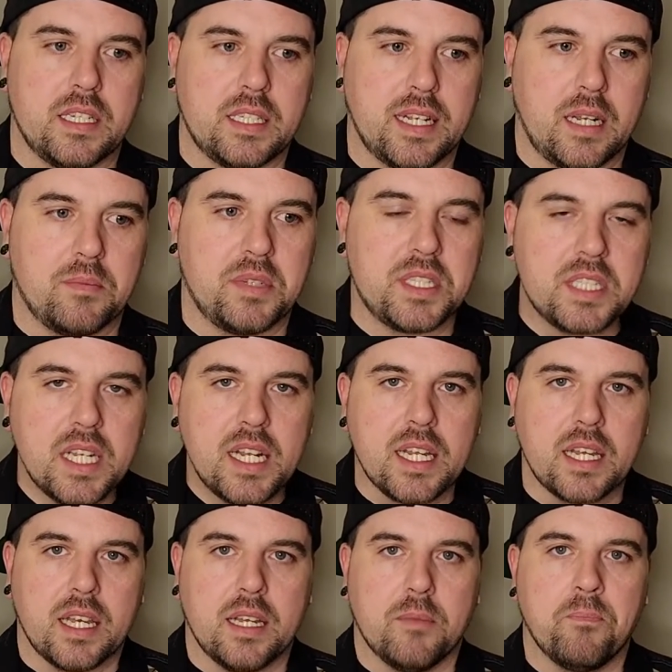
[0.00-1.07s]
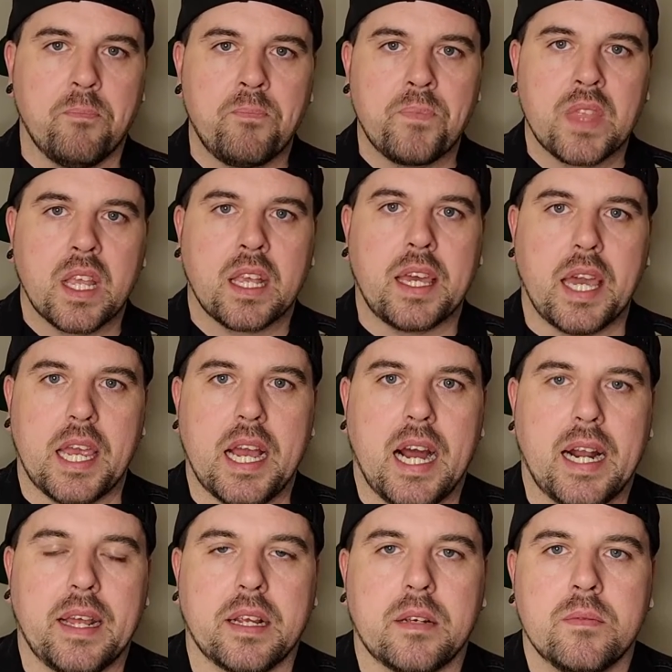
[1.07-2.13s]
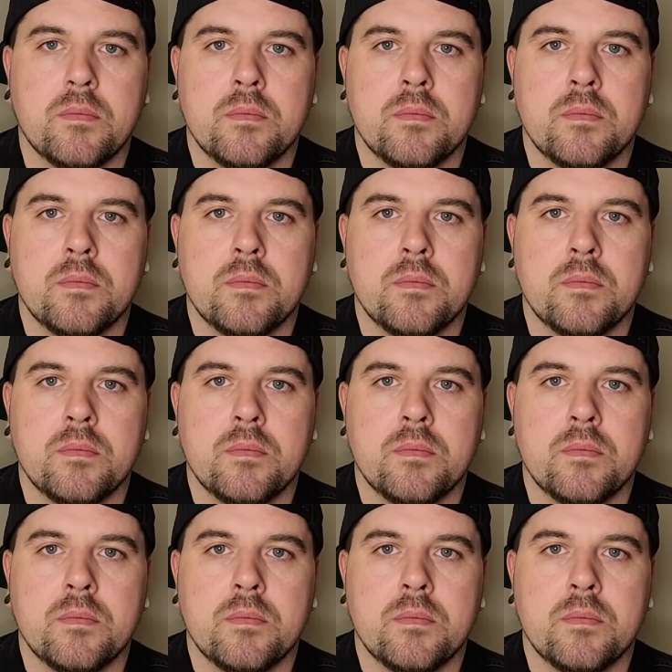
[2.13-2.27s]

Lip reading: that I'm sitting in chaotic